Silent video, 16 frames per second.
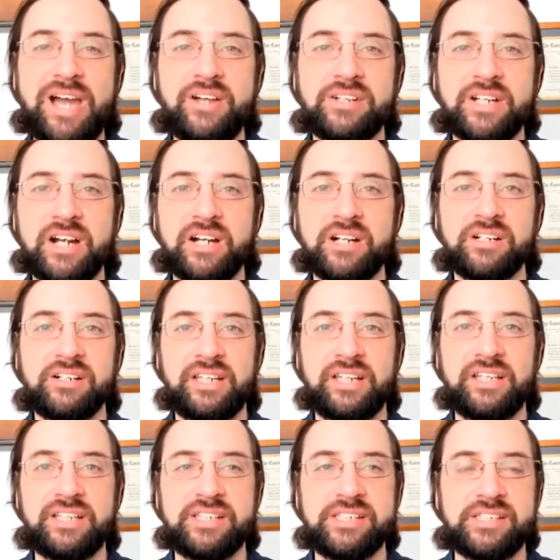the wild
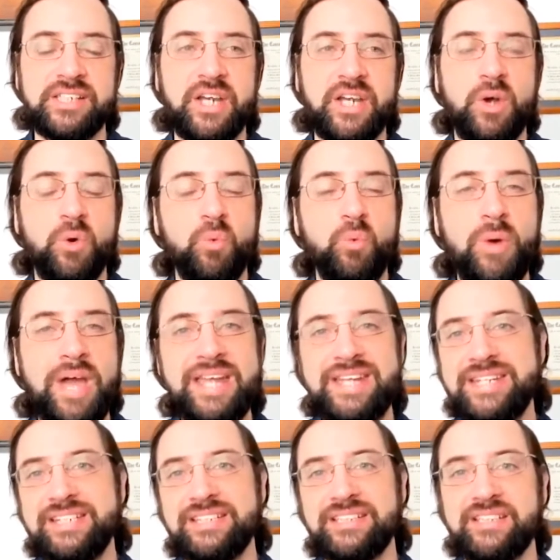card is
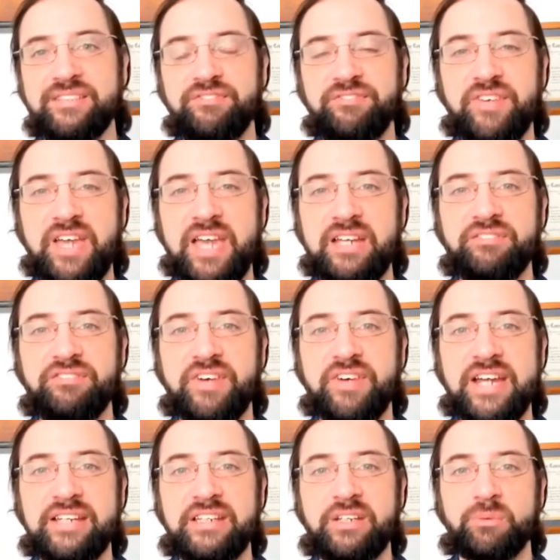when does the
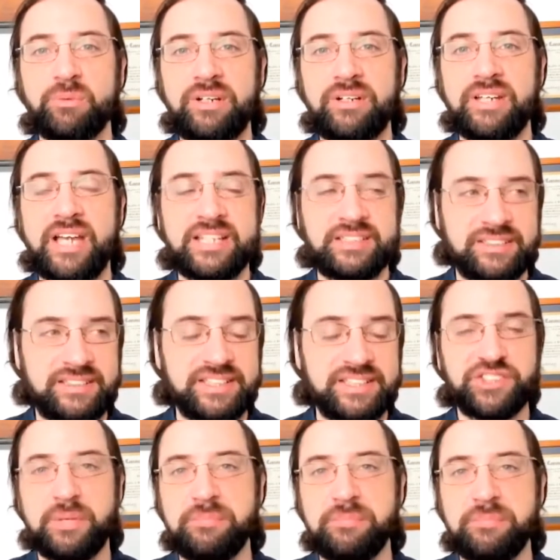Fed finally
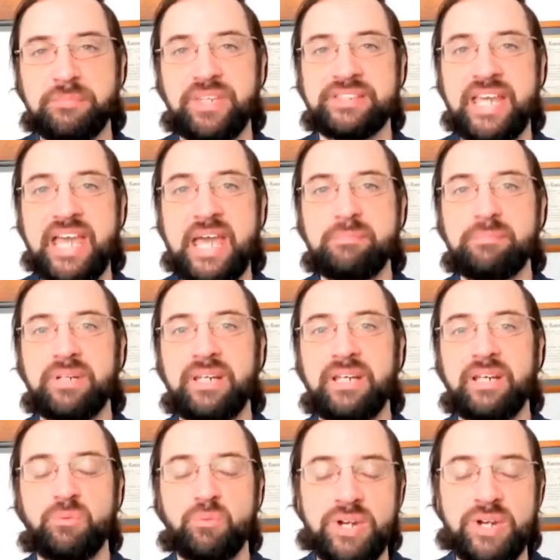realize this something is
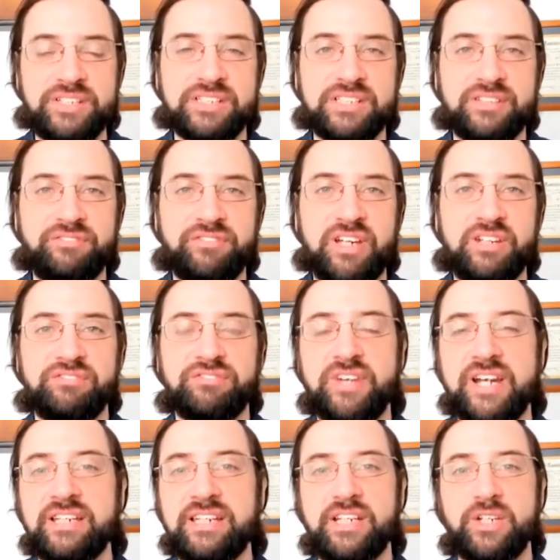happening, and when does the
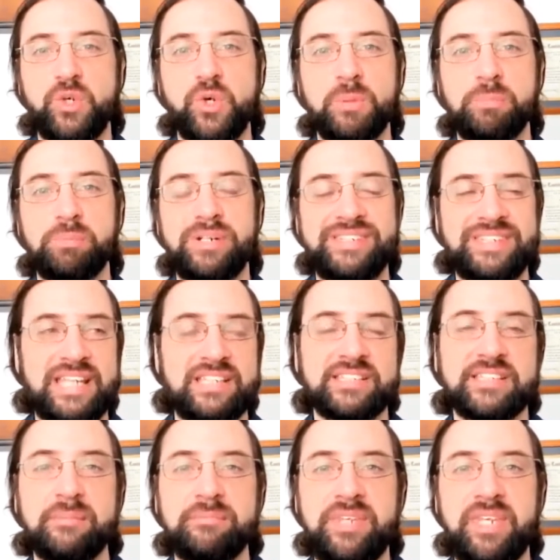Fed finally
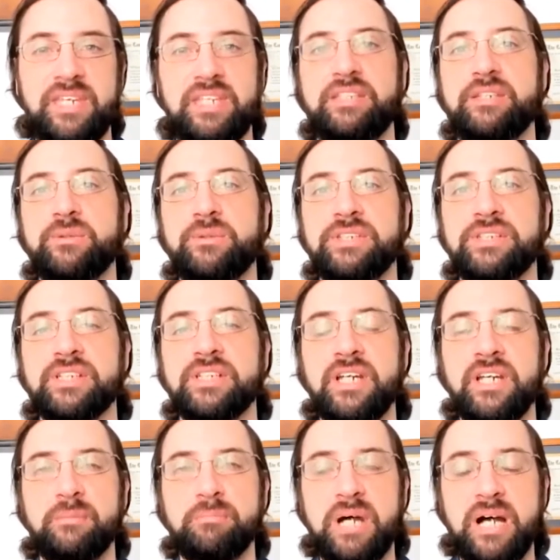incorporate that something into
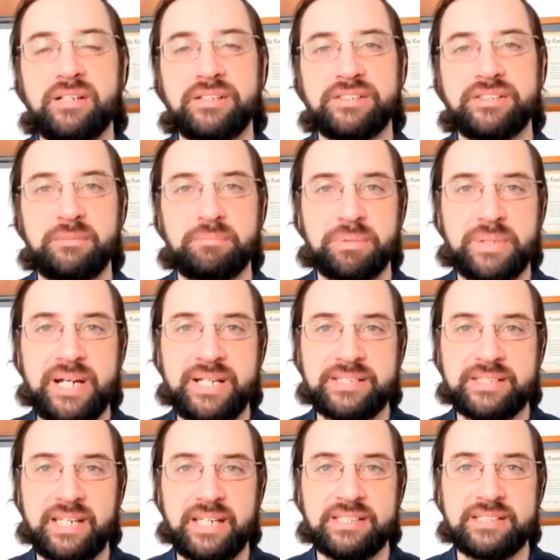its policy
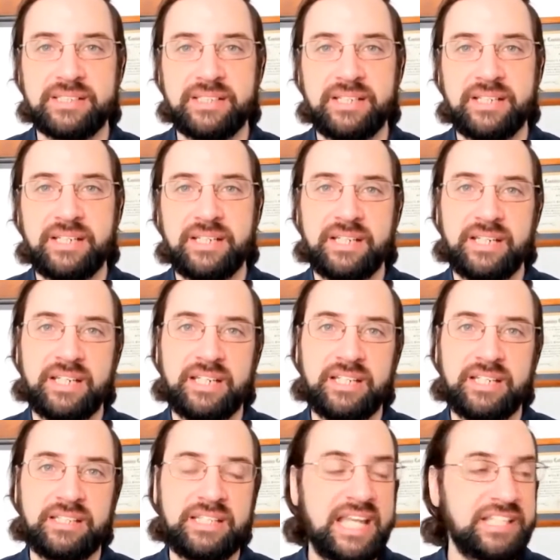process?
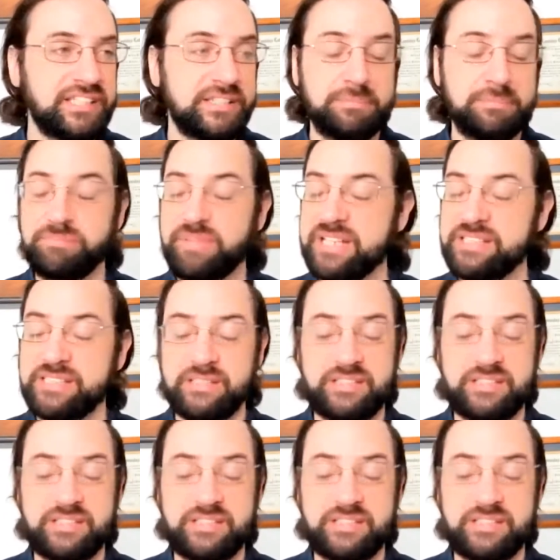And that's